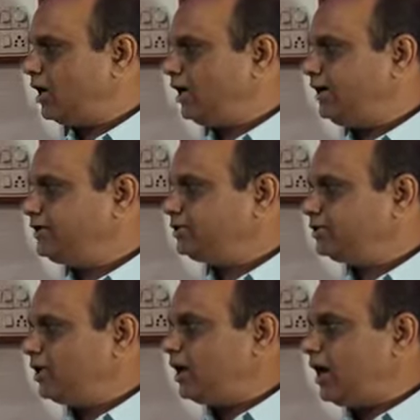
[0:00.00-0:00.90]
Let
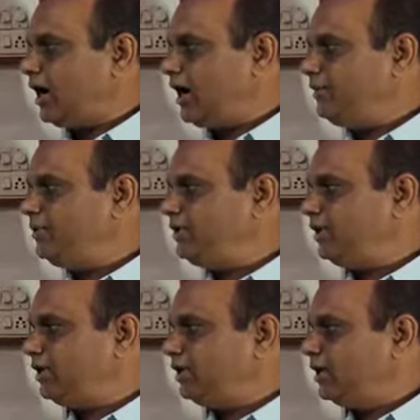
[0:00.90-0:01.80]
I
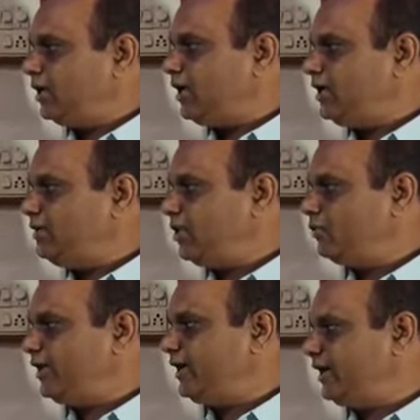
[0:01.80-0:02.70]
be any
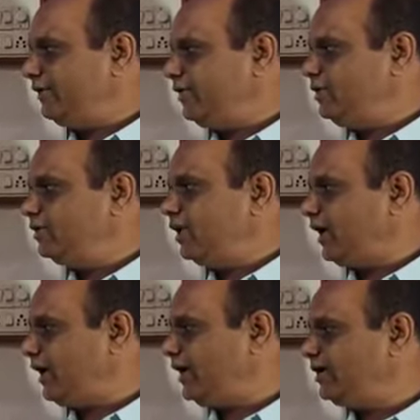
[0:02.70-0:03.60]
bounded interval
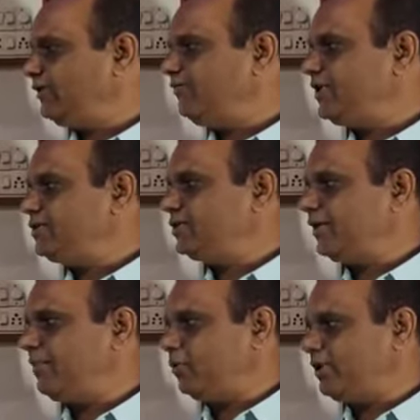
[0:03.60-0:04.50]
and f is a
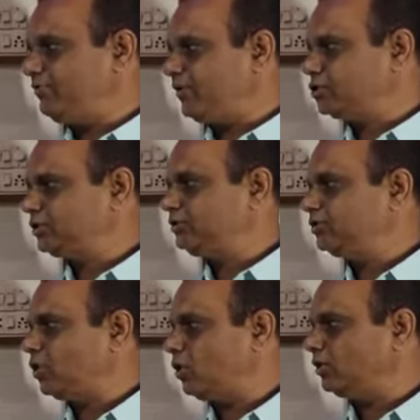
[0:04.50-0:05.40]
bounded function
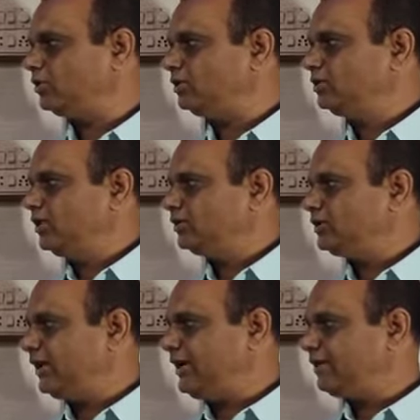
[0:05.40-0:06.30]
on
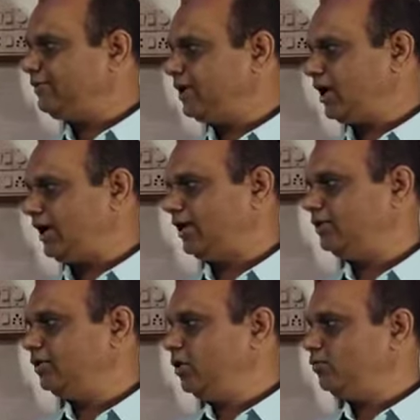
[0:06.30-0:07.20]
the interval I.
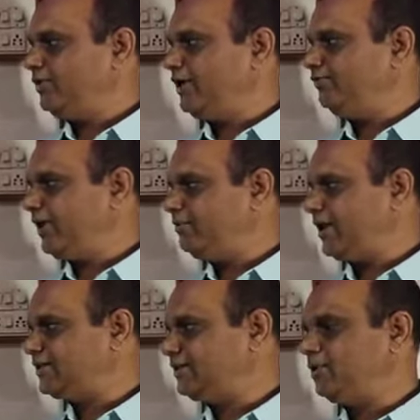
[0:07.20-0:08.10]
We define
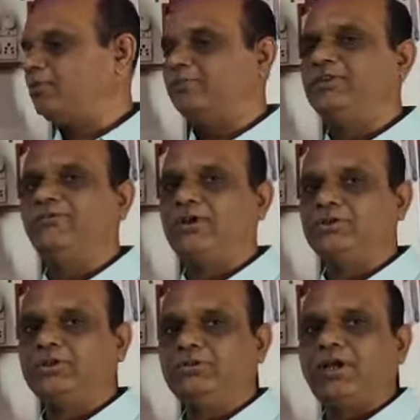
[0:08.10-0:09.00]
maximum of the
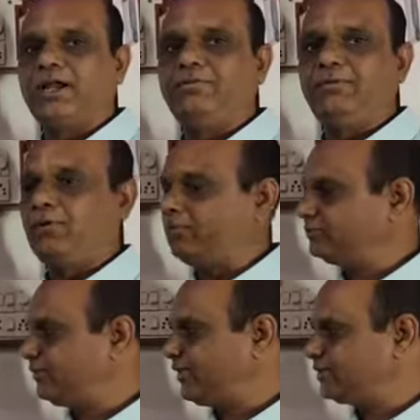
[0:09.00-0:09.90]
function and minimum
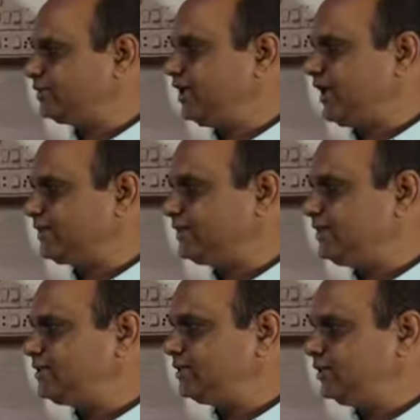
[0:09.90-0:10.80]
of the function as
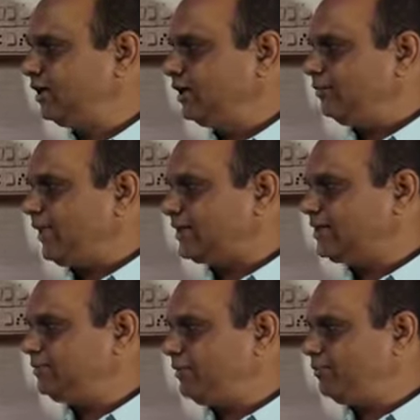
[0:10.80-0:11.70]
this:
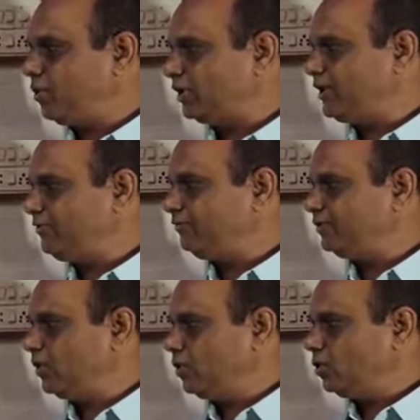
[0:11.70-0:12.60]
maximum for f
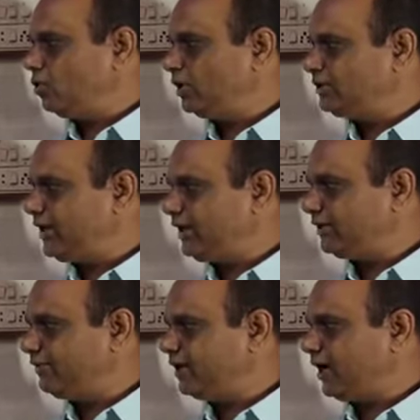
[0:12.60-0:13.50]
over the
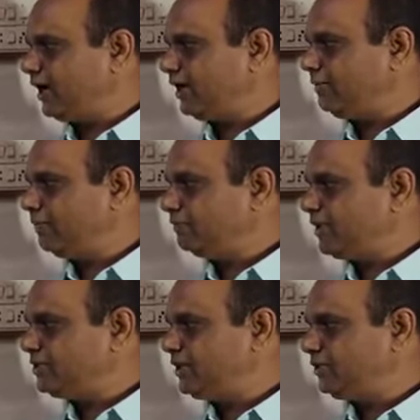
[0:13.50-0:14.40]
interval I
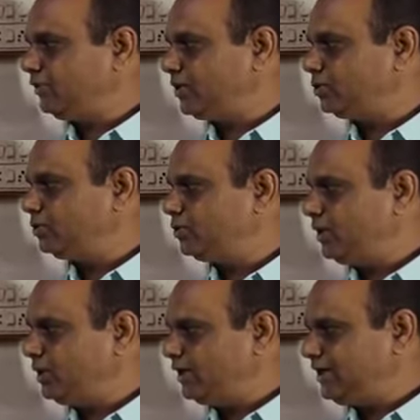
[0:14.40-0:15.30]
is equal to
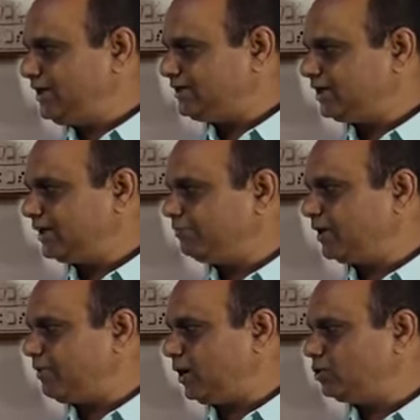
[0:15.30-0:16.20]
least
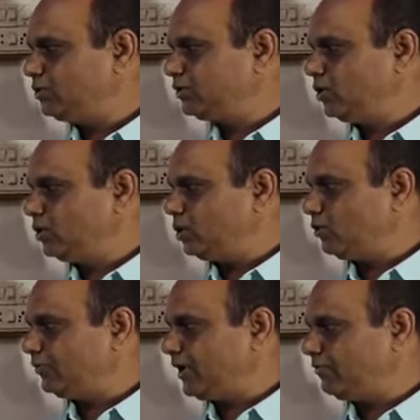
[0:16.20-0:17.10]
upper bound
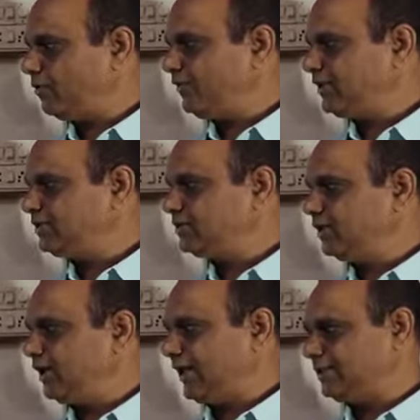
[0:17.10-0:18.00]
of f of
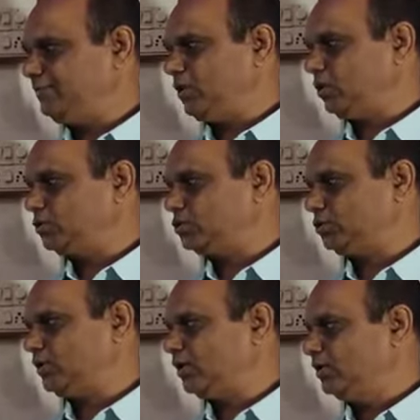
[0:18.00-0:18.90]
x belongs
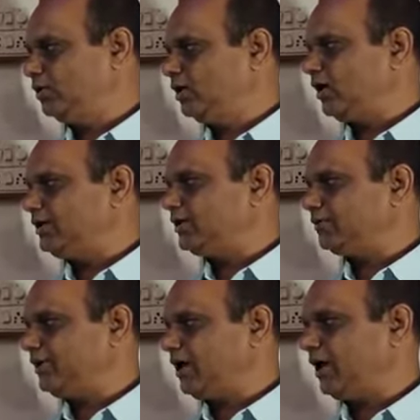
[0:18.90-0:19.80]
to
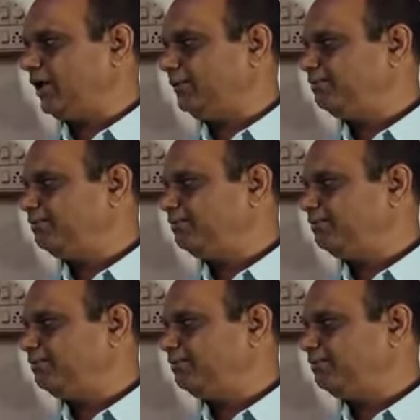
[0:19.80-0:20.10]
interval I.